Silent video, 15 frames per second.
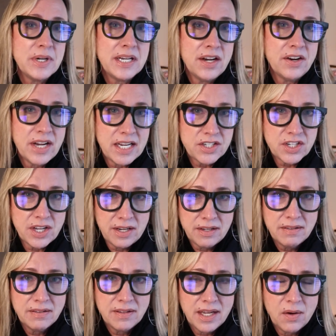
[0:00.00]
narration.
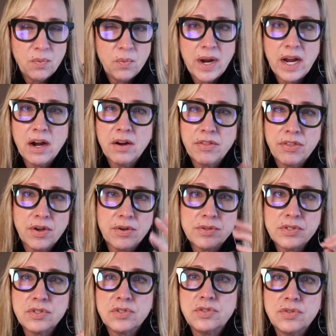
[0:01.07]
Like, where
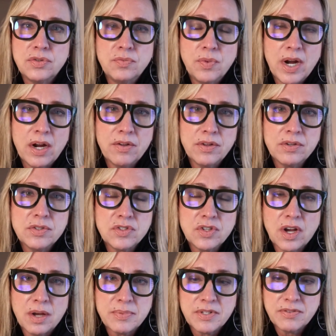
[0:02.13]
are those
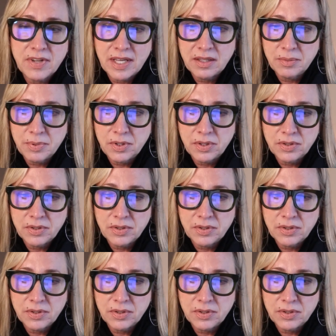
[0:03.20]
jobs available?